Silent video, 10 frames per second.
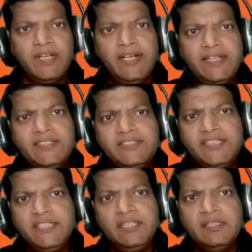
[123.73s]
Let us
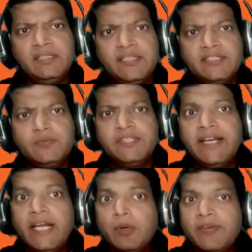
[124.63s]
see this with
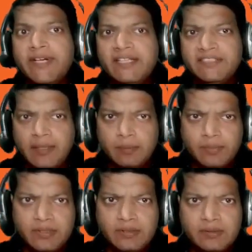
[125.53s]
the help of an
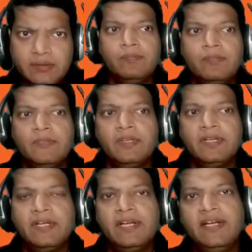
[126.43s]
example.
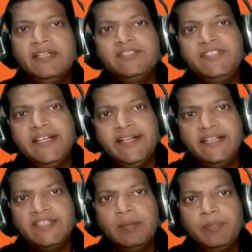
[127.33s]
Let us take an
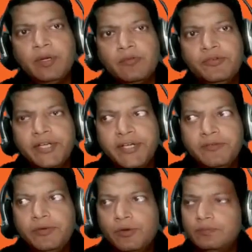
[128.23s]
example of
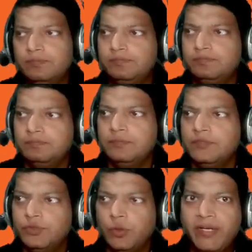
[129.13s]
34.
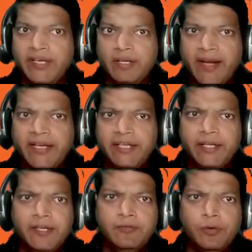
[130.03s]
So we'll divide
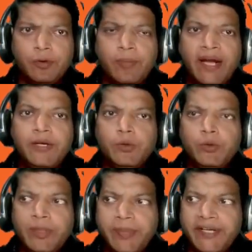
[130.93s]
34 by
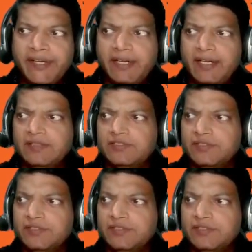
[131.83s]
2 repeatedly.